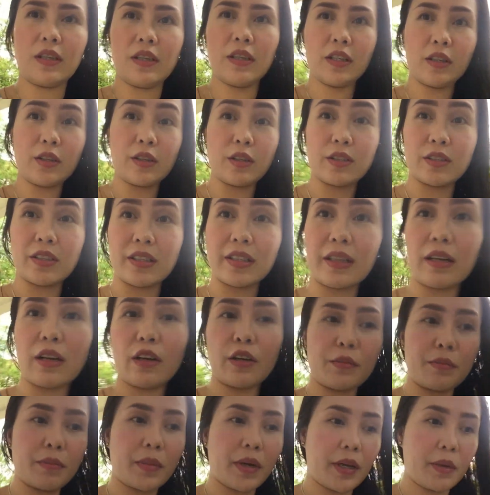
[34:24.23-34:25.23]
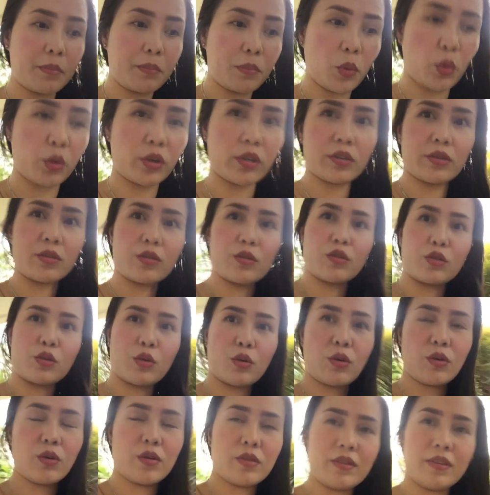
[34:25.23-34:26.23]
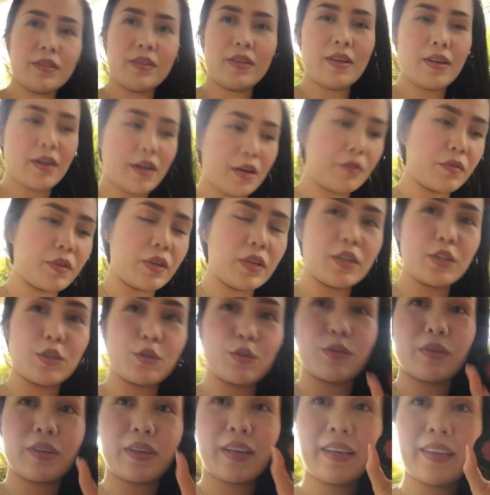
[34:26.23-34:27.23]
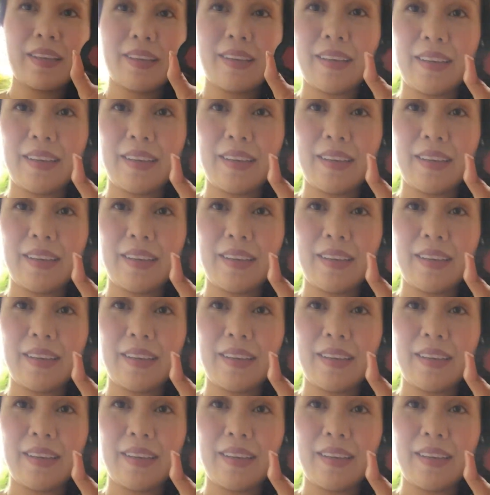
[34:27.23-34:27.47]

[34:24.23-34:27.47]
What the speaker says: it doesn't clog my pores. So yeah, I really do like